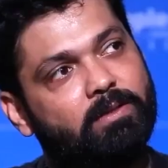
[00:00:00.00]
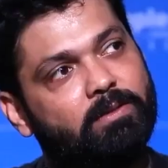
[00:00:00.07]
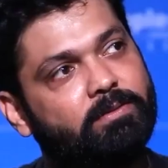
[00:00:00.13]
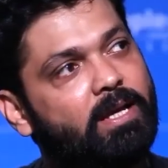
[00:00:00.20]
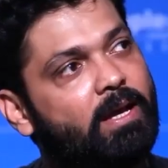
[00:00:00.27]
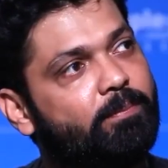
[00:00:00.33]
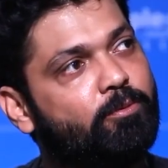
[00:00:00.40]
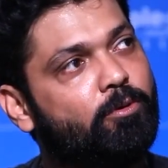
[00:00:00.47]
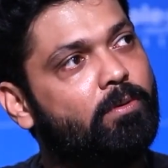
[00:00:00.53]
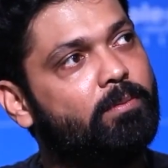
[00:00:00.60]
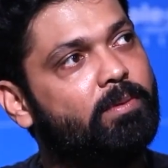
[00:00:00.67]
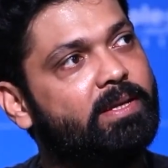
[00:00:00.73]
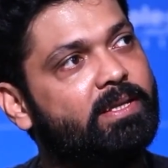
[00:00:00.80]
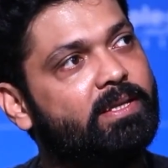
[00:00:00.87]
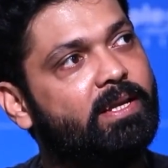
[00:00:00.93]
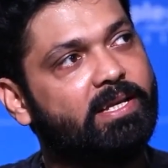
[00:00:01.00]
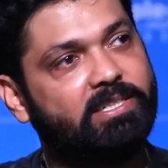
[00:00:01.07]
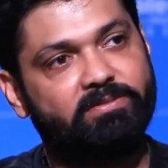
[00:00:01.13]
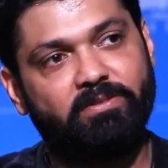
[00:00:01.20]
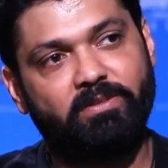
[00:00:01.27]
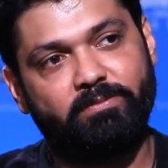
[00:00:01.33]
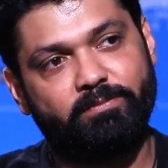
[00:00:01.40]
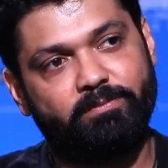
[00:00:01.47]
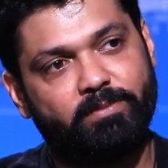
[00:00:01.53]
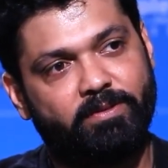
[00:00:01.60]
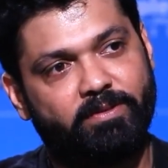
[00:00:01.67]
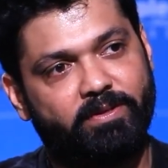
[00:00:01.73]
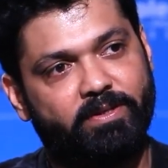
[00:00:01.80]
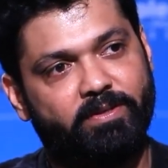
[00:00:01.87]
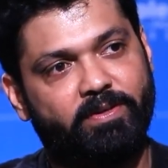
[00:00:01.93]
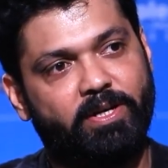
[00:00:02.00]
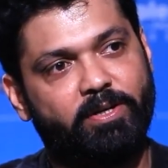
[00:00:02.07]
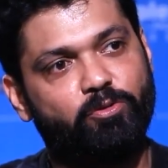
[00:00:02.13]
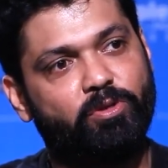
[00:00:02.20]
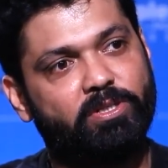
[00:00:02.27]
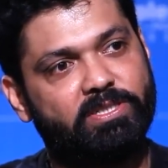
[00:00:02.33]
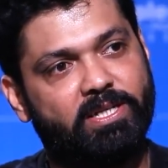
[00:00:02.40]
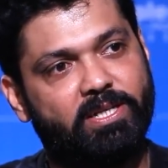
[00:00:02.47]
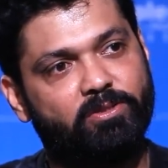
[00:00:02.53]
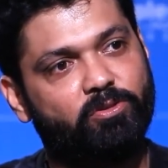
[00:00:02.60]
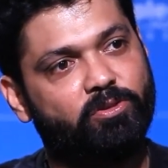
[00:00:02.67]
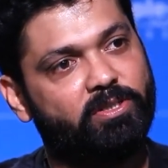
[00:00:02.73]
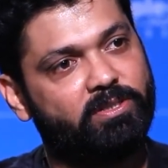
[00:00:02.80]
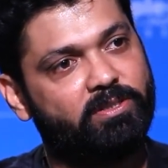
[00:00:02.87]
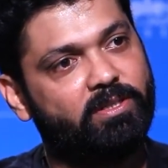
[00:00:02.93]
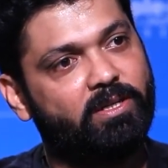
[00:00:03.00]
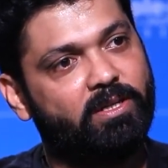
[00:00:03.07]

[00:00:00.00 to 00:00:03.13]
Yeah, probably in the next film when I do Richard Anthony.